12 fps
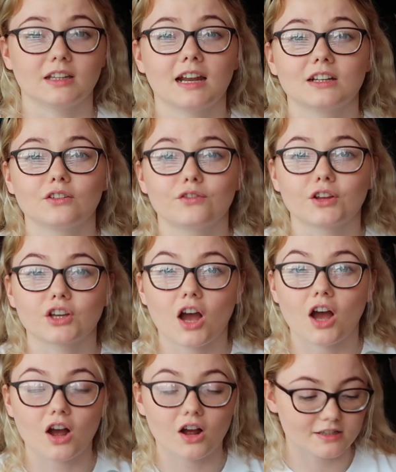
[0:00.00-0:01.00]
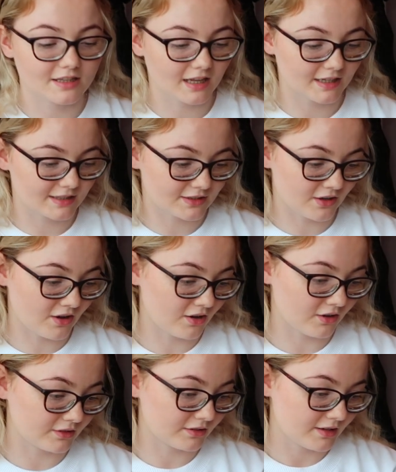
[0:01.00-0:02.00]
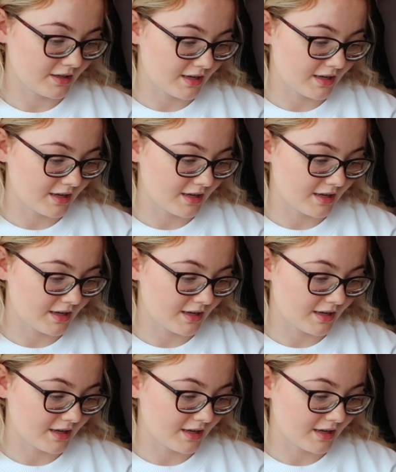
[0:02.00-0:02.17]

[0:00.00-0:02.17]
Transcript: I love the card that it's on.